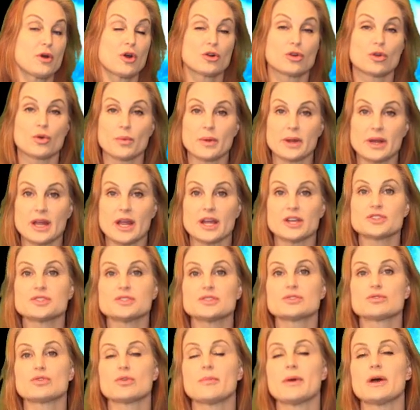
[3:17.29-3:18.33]
particle radiation
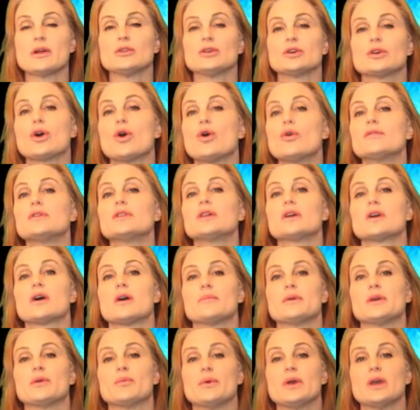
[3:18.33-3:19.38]
storm outlook over the
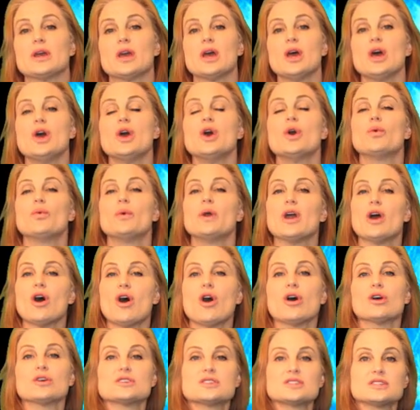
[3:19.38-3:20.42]
coming week, we
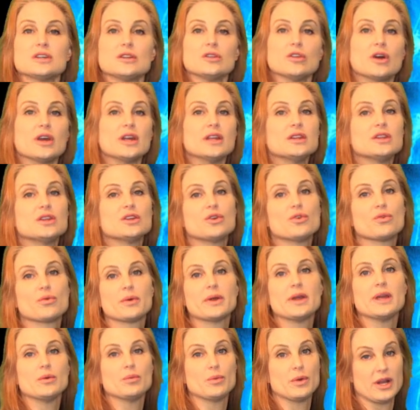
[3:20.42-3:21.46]
are still in the
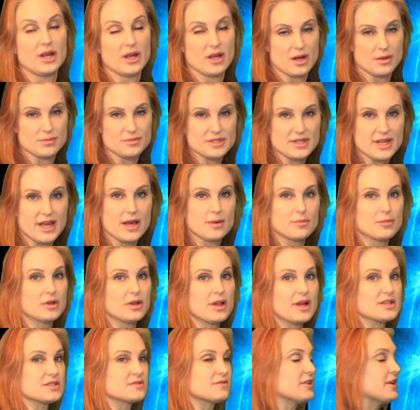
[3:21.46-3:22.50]
green when it comes to
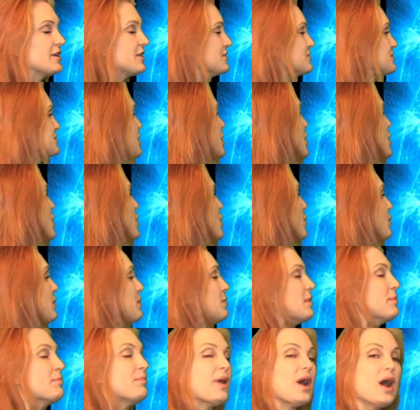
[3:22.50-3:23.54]
M-class flares. We've
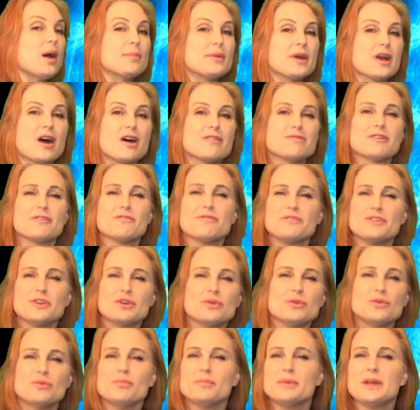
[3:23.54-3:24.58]
been popping off a
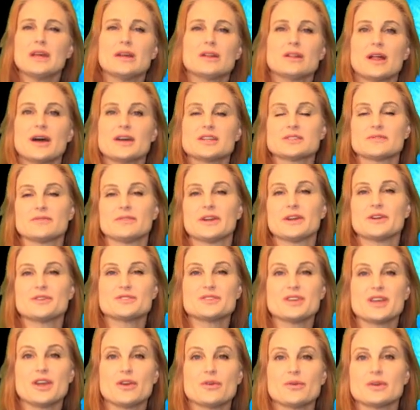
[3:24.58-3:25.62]
few B-class flares
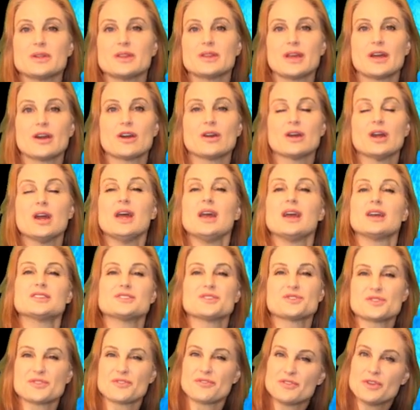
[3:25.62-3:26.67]
here and there because
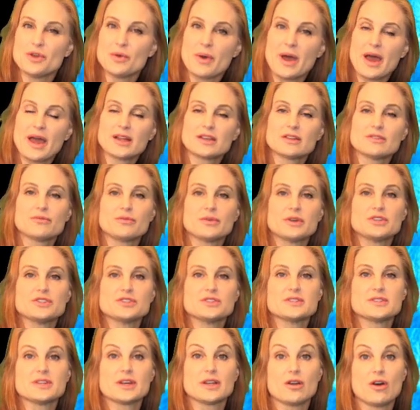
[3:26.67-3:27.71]
there's a few active
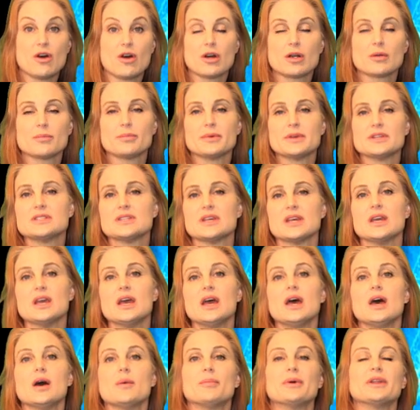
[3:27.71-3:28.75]
regions that are busy,
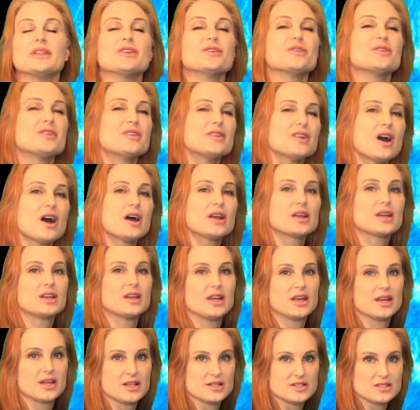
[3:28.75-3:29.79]
but they're not going
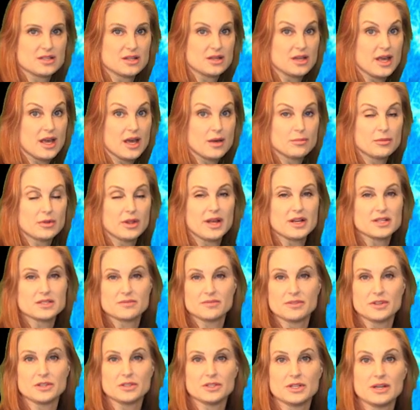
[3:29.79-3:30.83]
to get us to the M-class
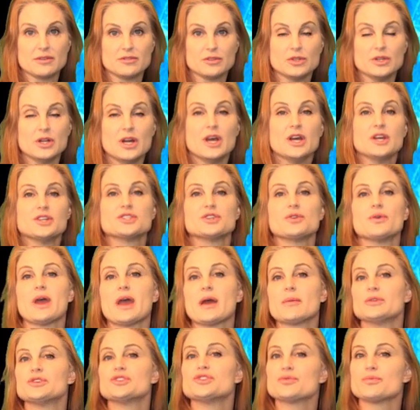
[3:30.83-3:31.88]
flare level. So you
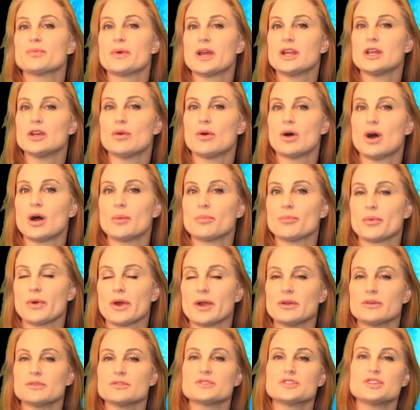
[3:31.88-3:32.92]
amateur radio
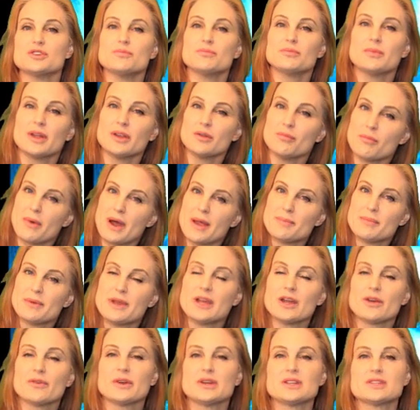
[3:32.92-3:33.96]
operators, you might be
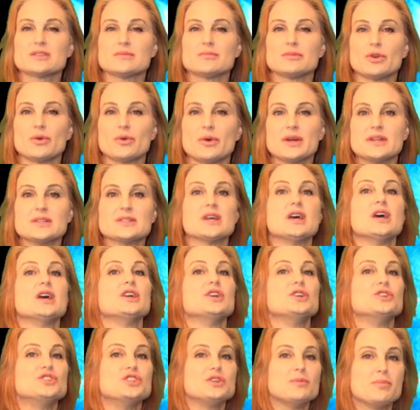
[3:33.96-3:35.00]
hearing some noise.
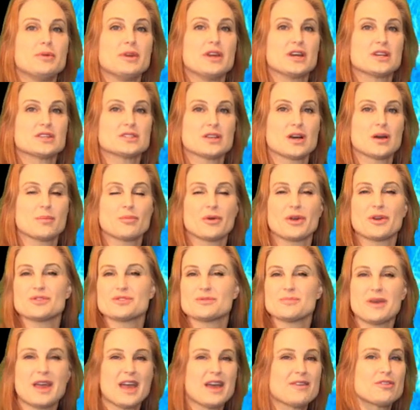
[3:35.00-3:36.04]
You GPS
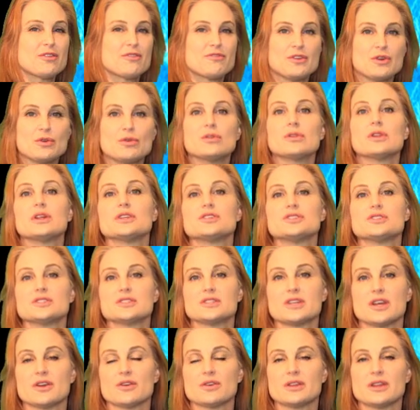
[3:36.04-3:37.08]
operators may have a few glitches
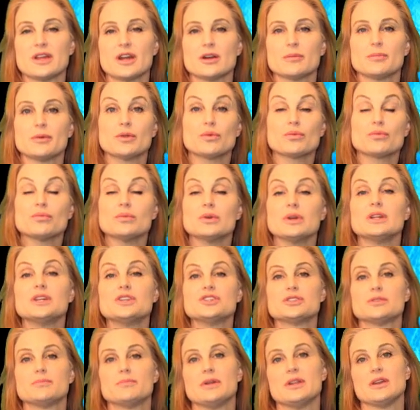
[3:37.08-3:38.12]
here and there, but it really
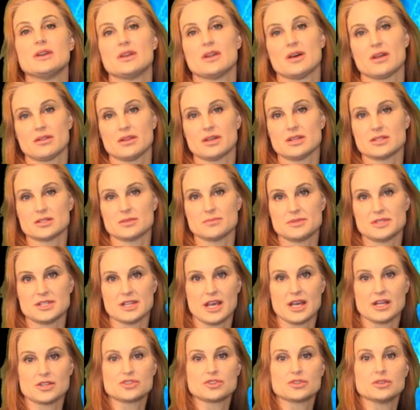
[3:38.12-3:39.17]
should be nothing
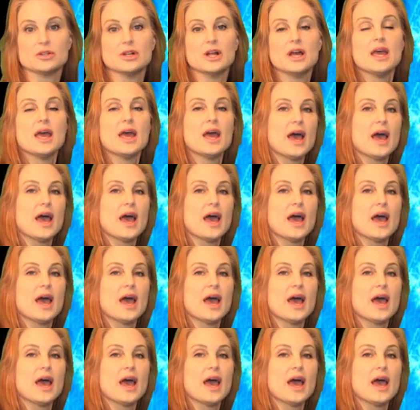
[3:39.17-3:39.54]
substantial.